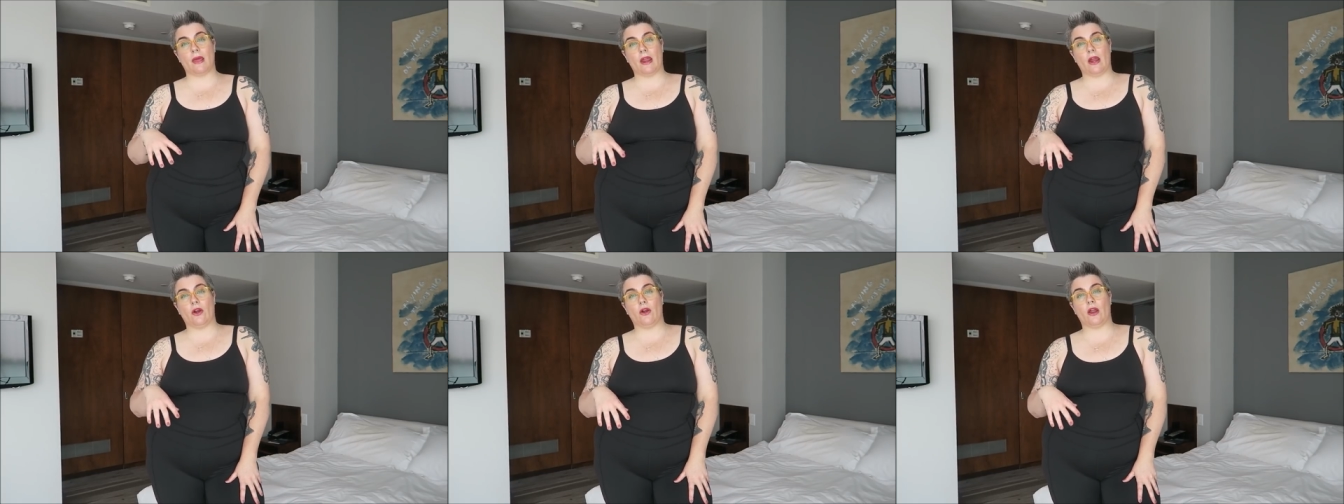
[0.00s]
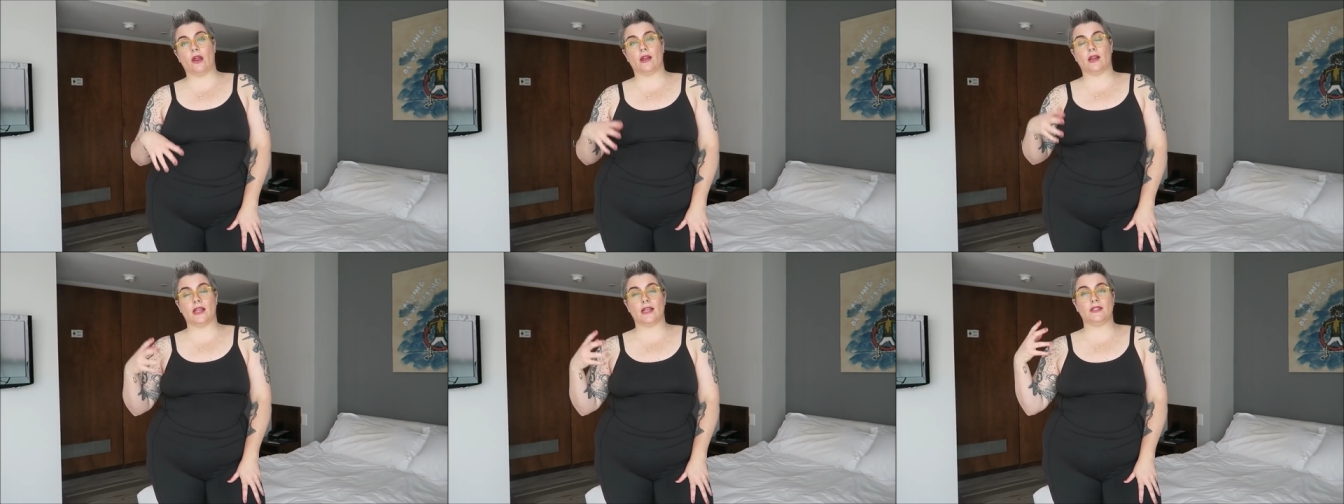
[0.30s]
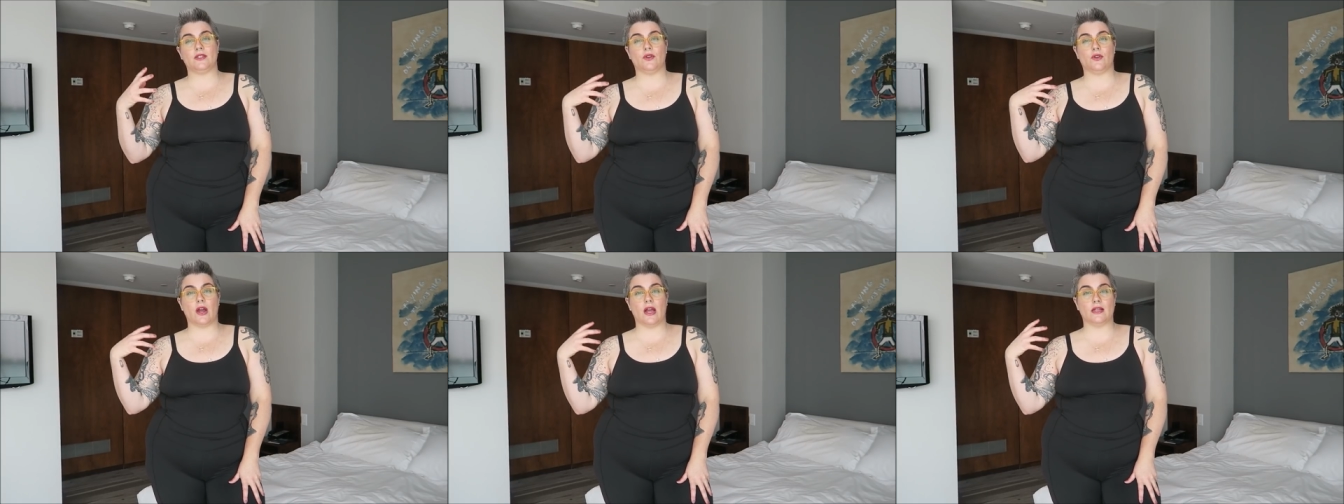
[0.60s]
Bay Area in
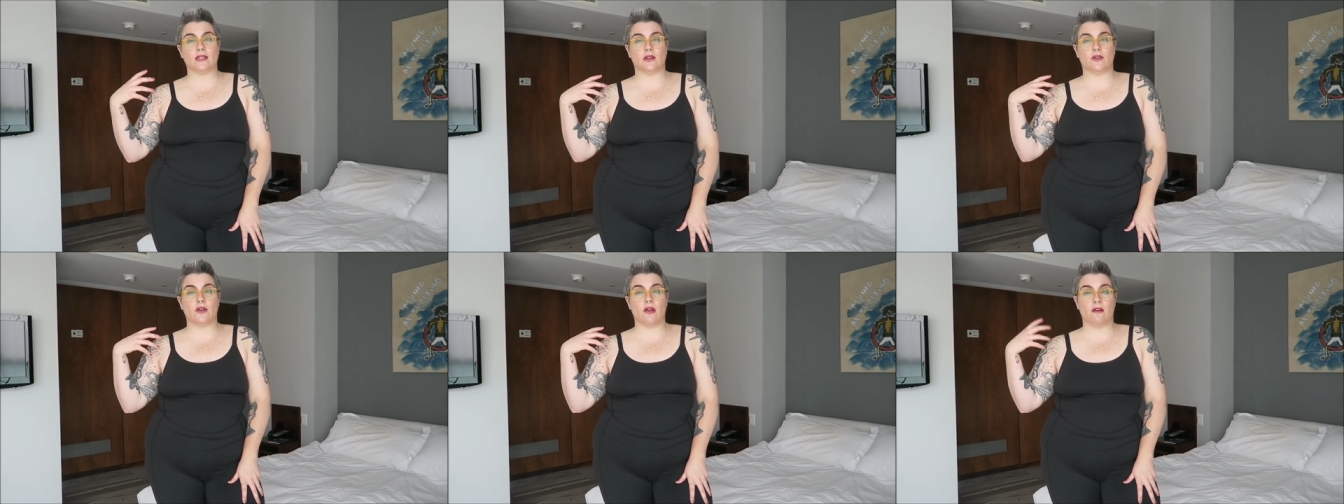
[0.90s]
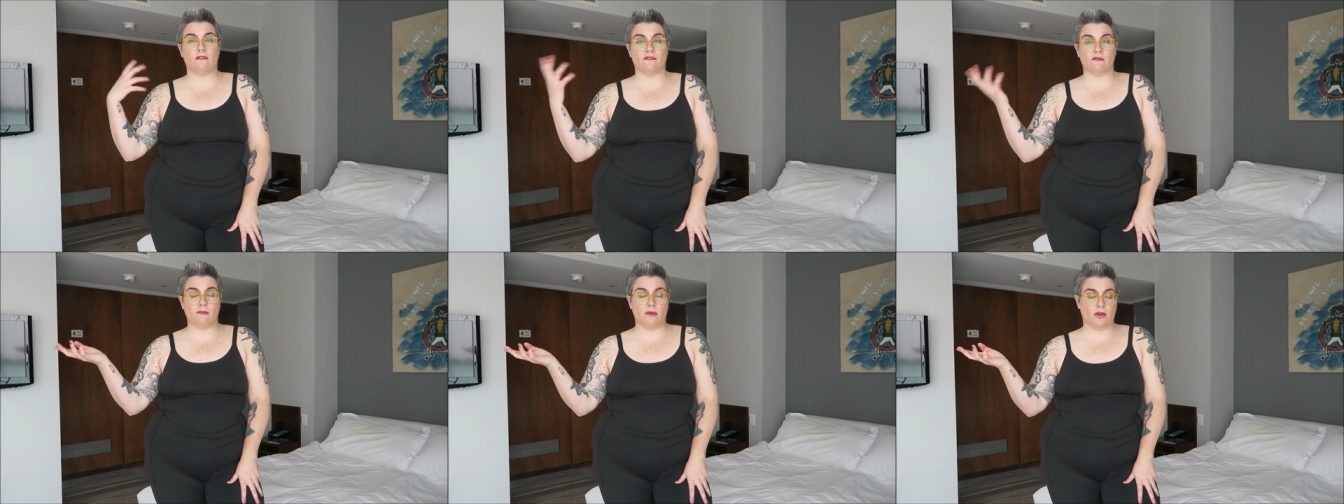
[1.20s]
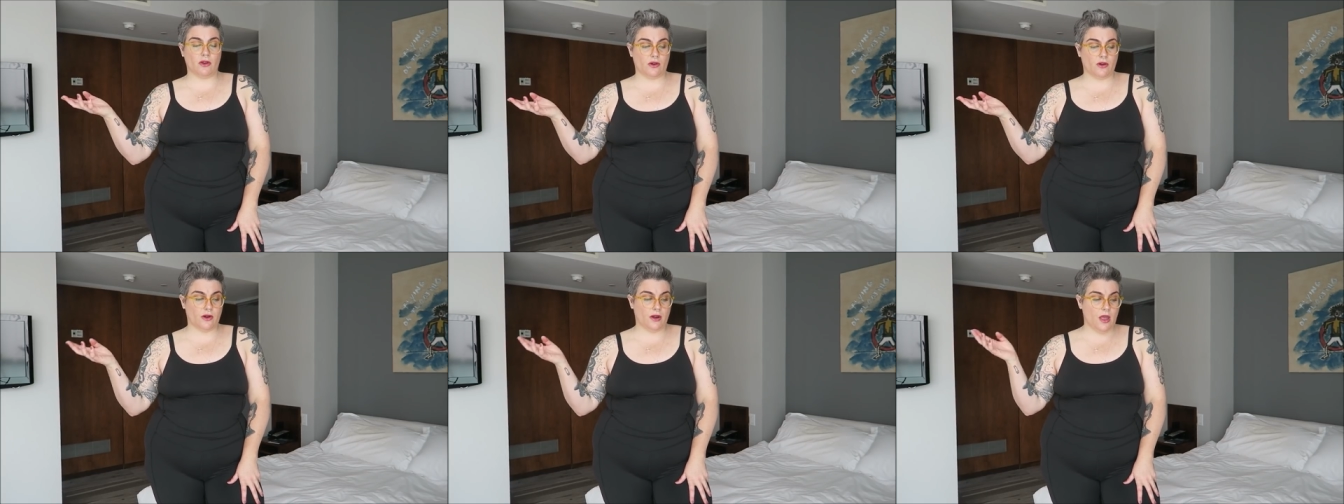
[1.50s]
case you guys are not
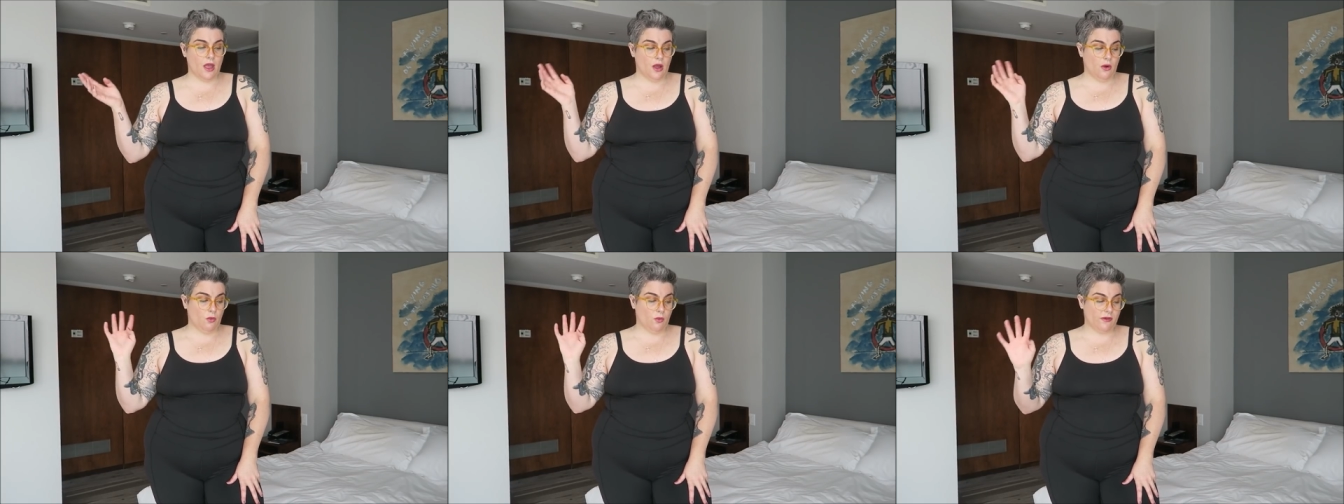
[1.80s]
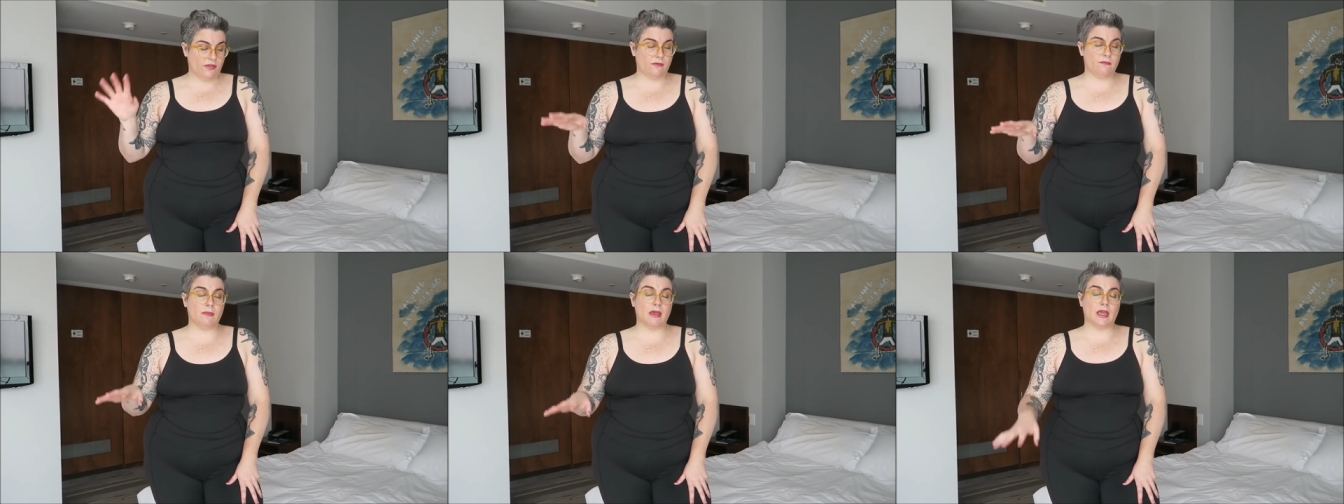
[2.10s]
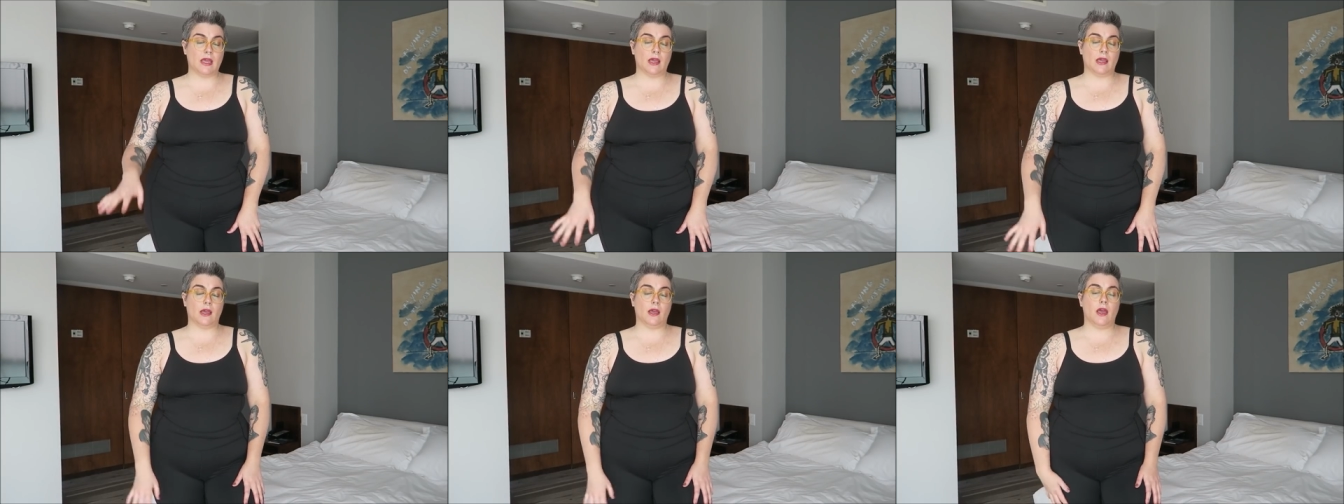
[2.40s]
familiar with
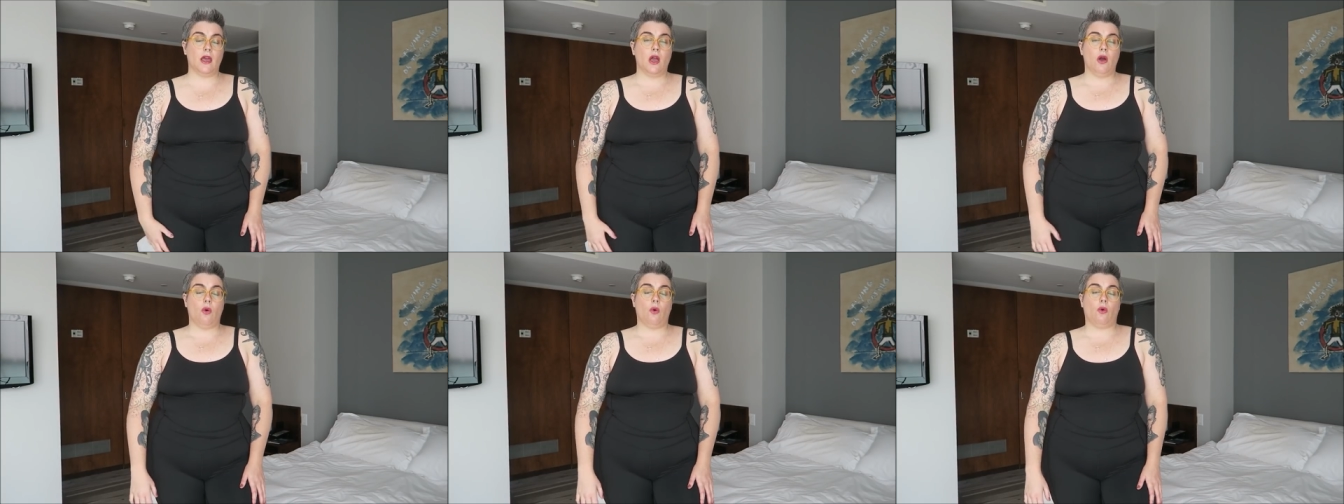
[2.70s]
me